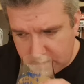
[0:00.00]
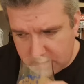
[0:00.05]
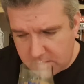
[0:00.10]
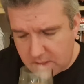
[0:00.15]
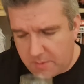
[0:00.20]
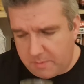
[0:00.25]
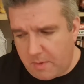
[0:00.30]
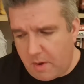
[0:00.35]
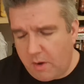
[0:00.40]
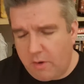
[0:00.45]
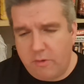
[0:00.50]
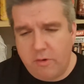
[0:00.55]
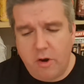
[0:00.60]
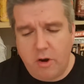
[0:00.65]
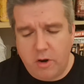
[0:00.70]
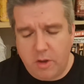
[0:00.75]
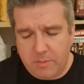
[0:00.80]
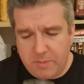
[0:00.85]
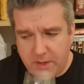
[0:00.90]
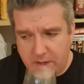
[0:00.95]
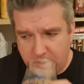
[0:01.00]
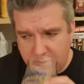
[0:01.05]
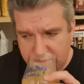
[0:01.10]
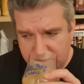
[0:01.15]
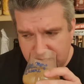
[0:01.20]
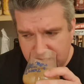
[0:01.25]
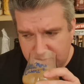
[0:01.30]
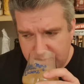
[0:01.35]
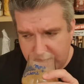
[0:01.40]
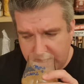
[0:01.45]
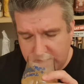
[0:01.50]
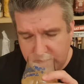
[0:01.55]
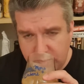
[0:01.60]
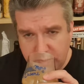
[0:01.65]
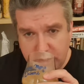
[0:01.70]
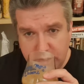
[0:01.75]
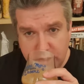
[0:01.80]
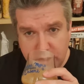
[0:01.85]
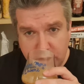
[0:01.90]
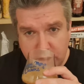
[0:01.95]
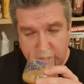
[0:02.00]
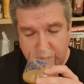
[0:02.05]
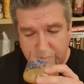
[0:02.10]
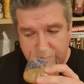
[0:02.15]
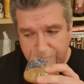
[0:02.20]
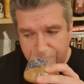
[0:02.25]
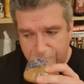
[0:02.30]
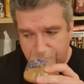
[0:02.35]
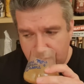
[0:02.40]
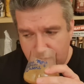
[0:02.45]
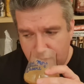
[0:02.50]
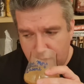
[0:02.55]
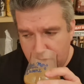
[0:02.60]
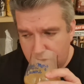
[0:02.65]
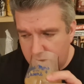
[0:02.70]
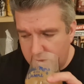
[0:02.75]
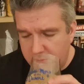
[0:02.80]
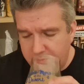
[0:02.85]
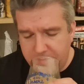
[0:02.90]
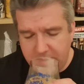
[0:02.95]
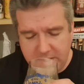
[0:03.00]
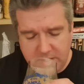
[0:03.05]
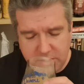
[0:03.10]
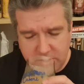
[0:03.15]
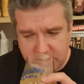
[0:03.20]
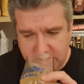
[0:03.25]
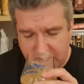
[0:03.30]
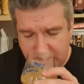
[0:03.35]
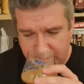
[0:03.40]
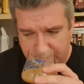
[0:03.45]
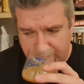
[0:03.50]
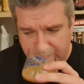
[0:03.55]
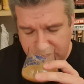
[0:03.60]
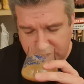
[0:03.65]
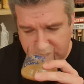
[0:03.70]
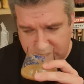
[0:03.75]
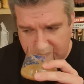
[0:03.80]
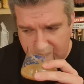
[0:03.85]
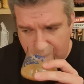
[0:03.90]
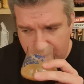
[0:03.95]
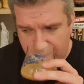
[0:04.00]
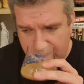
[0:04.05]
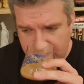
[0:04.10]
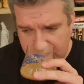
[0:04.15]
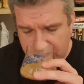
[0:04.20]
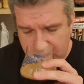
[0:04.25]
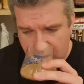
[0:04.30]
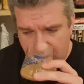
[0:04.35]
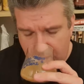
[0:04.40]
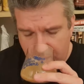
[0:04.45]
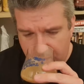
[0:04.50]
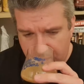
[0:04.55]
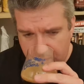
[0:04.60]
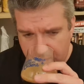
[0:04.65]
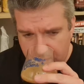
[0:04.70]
it's a lot more grown up than I was expecting which is good could be just silly pastries now, but it's not.